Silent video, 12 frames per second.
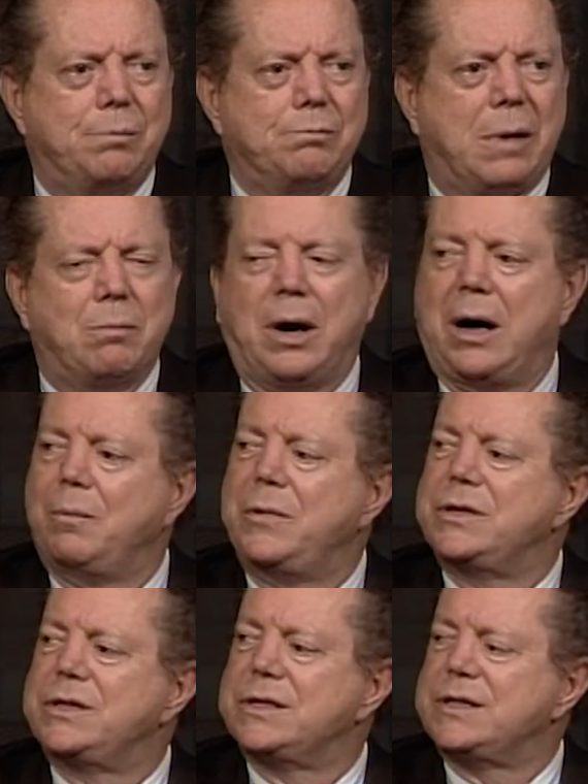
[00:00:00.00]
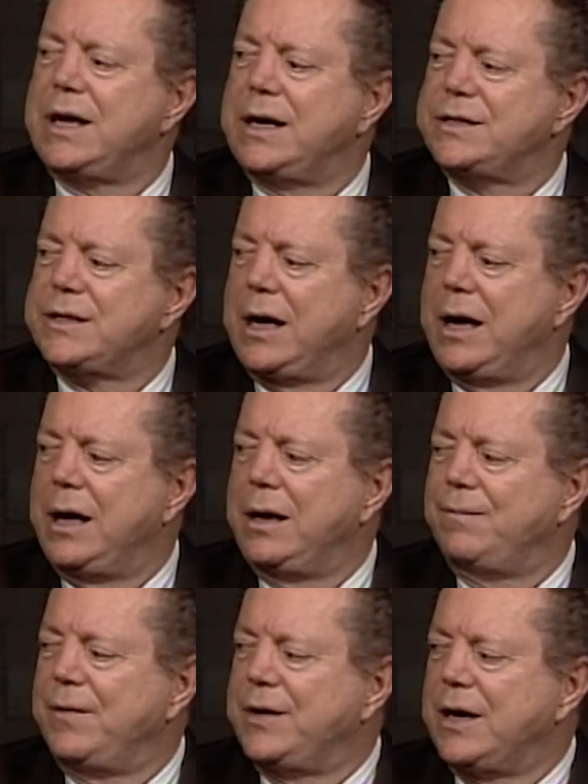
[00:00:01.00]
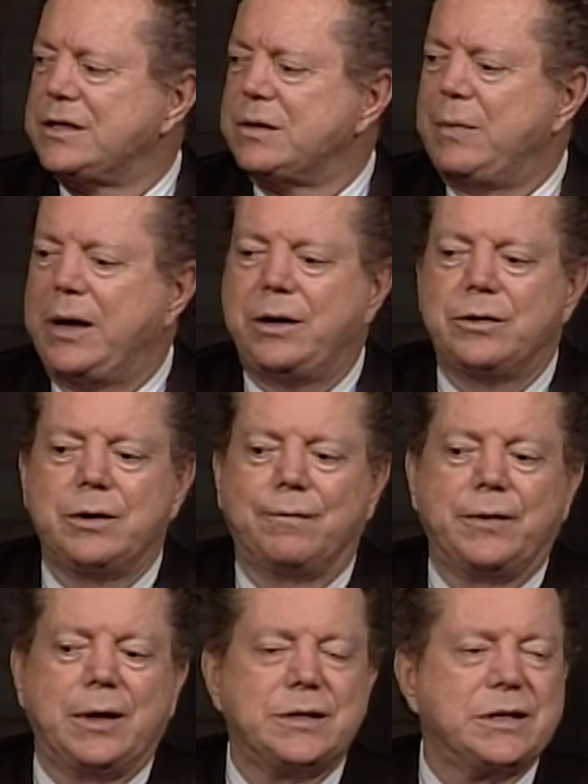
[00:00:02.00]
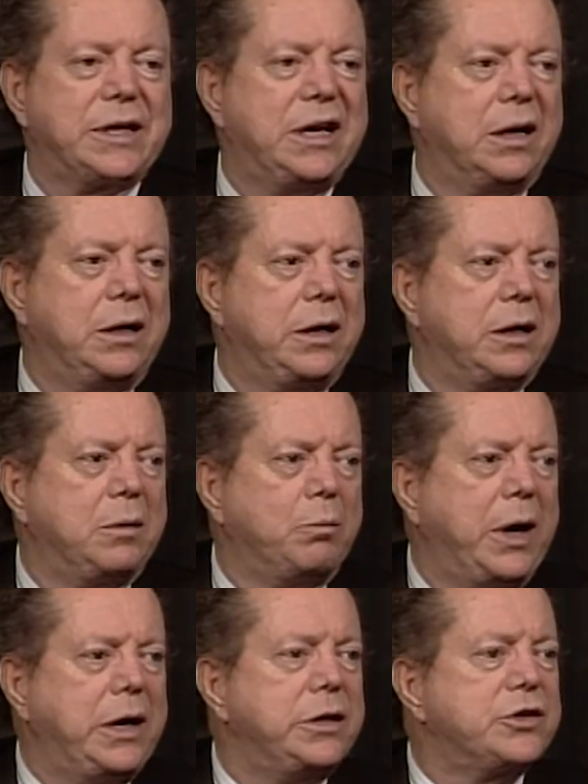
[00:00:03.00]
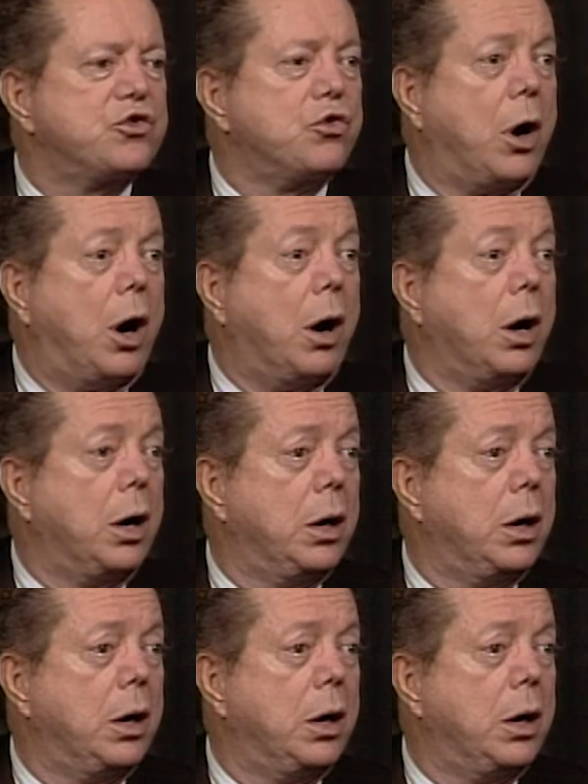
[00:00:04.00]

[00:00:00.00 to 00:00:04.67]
My mom used to say, son, if it doesn't kill you, it'll make you strong.